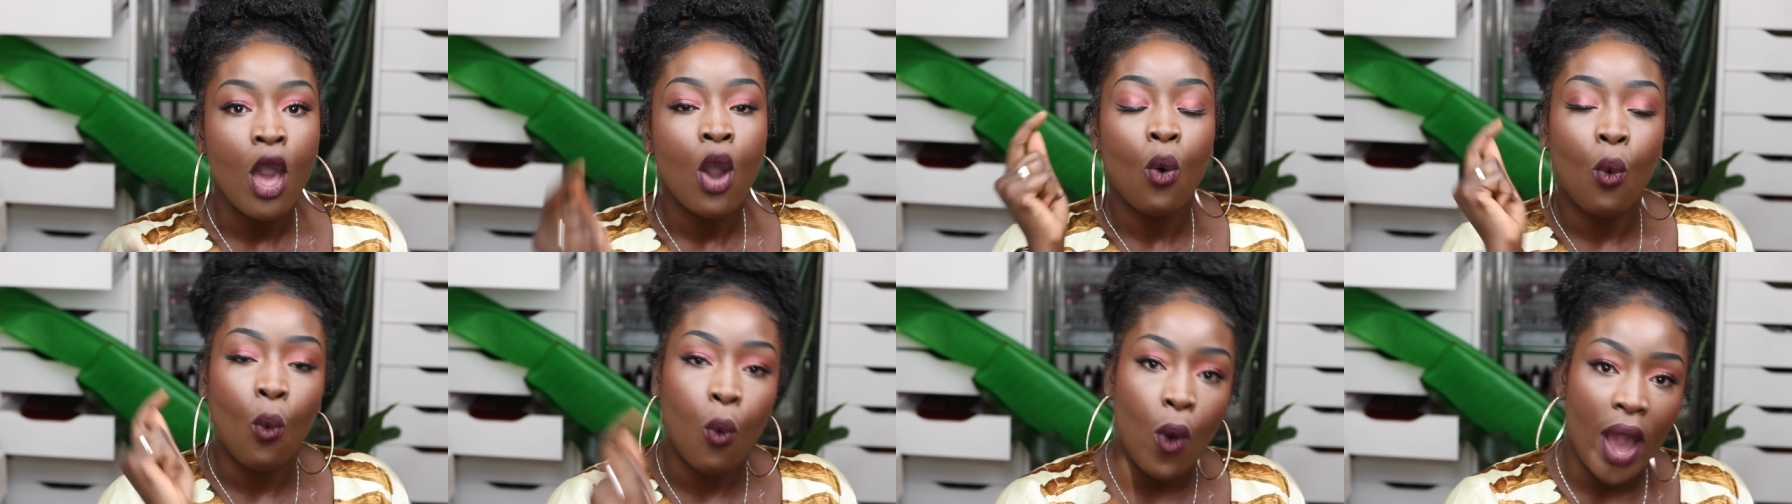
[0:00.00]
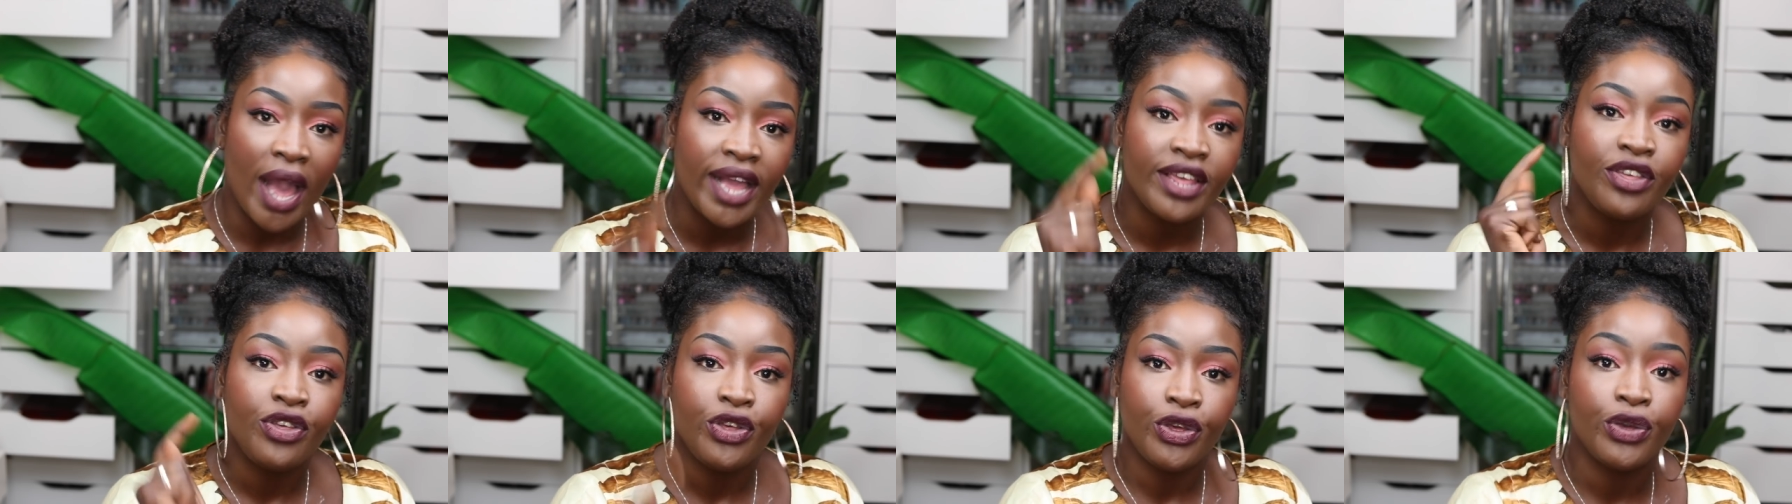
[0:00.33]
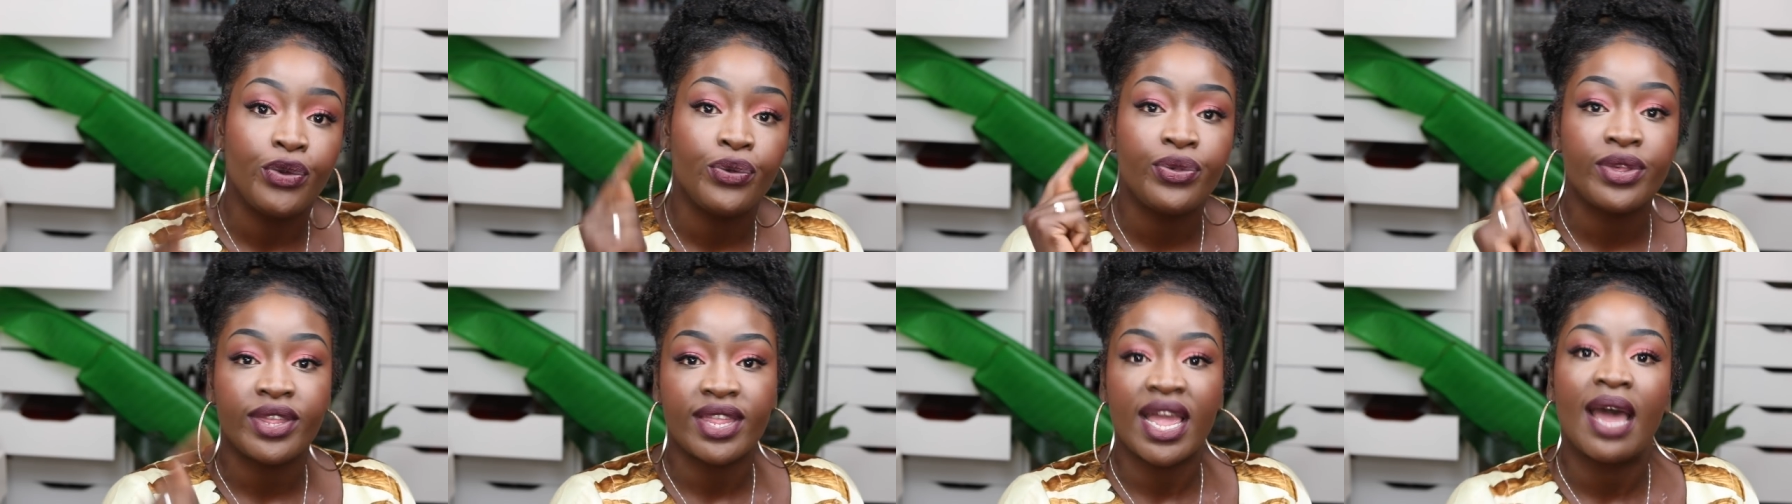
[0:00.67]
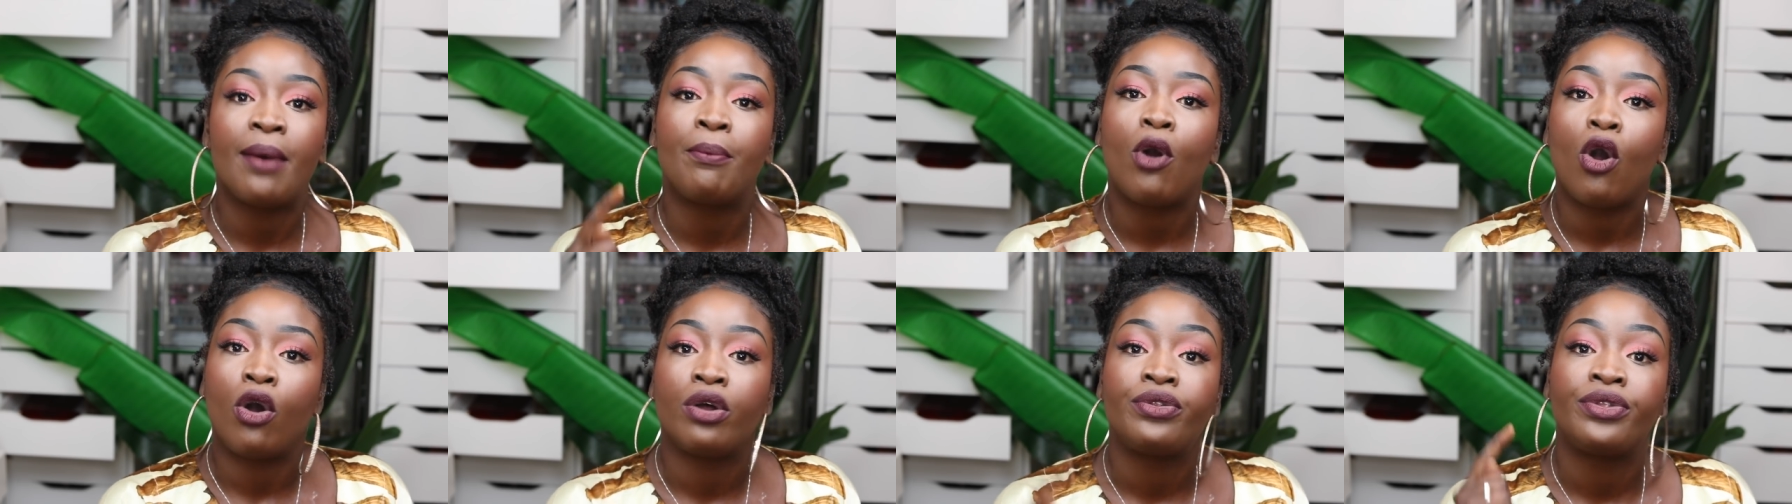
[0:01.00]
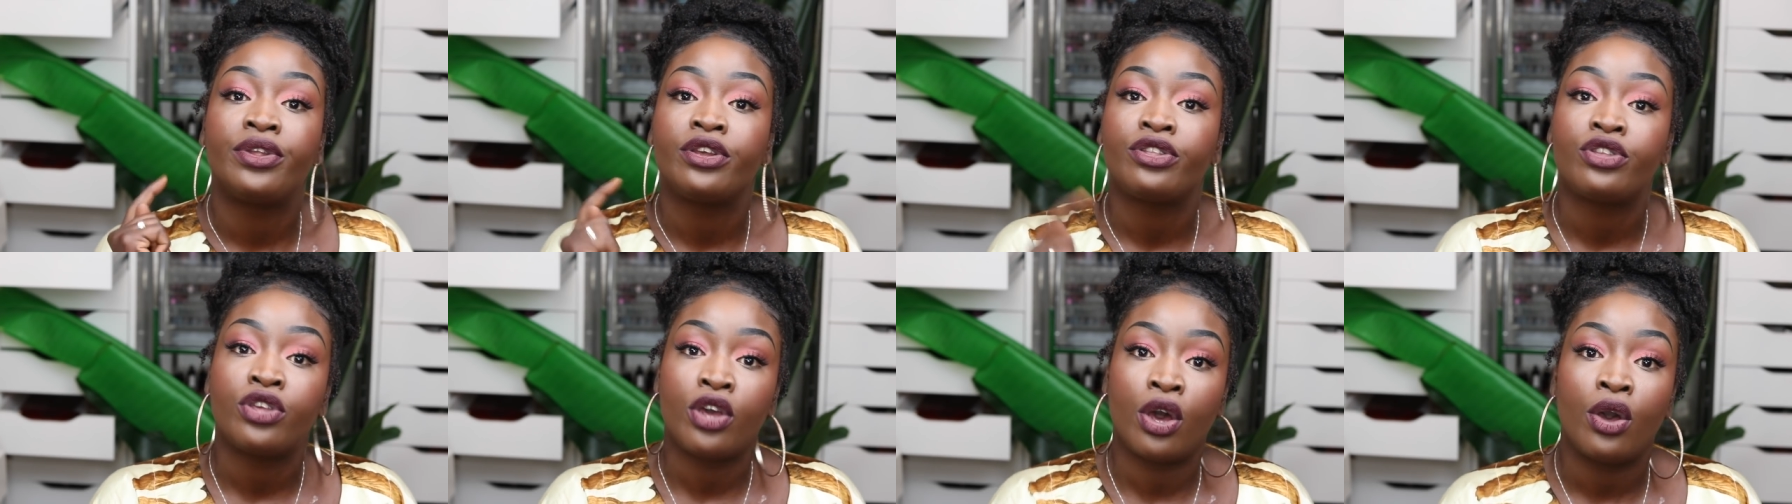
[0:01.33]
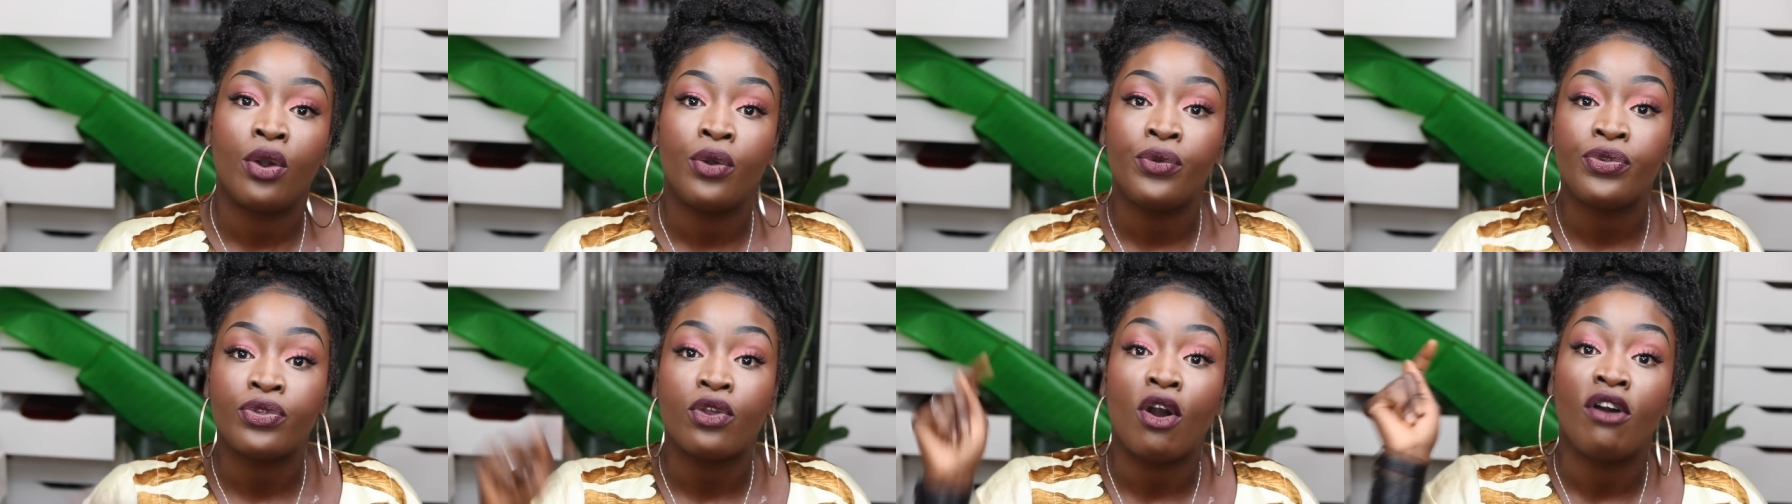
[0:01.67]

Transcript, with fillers: when you step on the toes